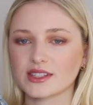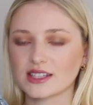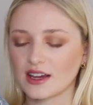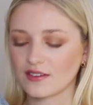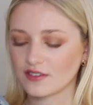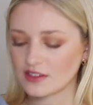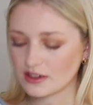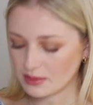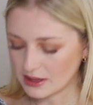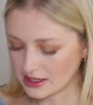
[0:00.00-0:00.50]

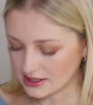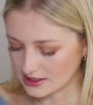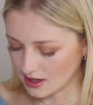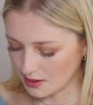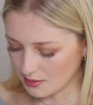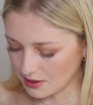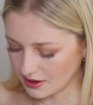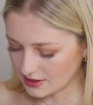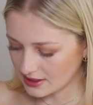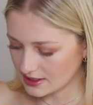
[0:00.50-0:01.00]
safety pins
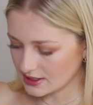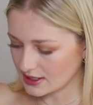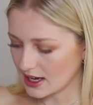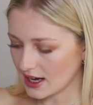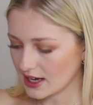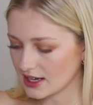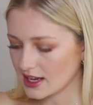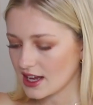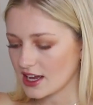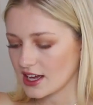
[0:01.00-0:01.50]
come on this
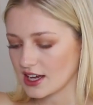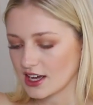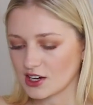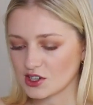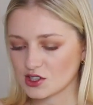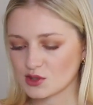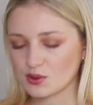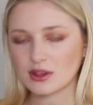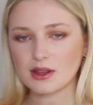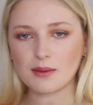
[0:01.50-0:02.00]
side.
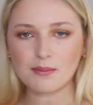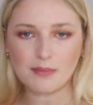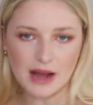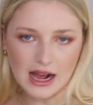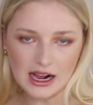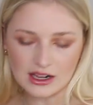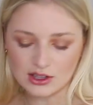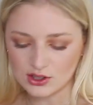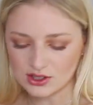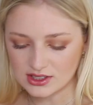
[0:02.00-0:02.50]
Here's what the
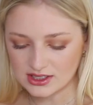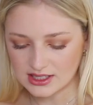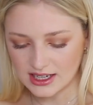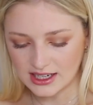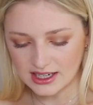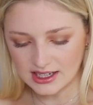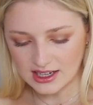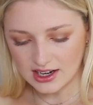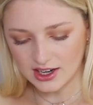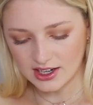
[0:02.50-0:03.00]
back looks
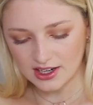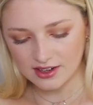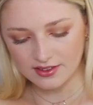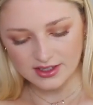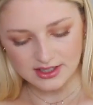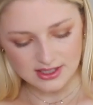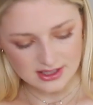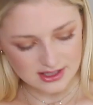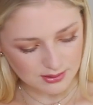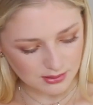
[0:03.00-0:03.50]
like. It kind of
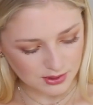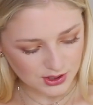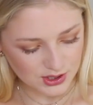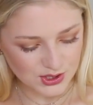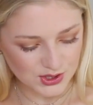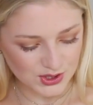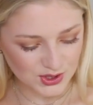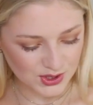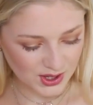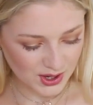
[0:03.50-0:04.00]
is similar
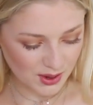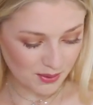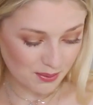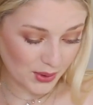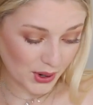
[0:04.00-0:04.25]
to like a